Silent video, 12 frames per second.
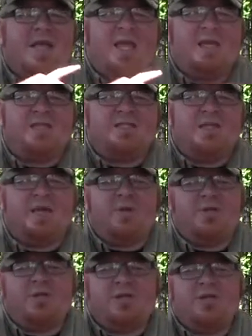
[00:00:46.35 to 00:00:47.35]
and
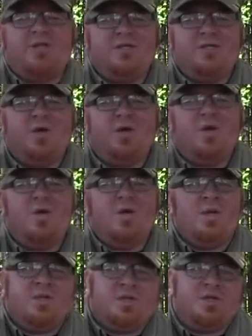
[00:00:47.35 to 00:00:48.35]
extinguishing. So
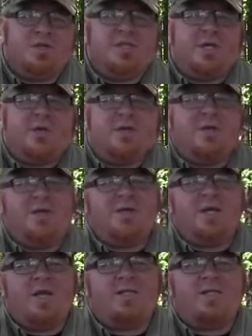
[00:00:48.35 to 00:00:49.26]
be sure to stick with me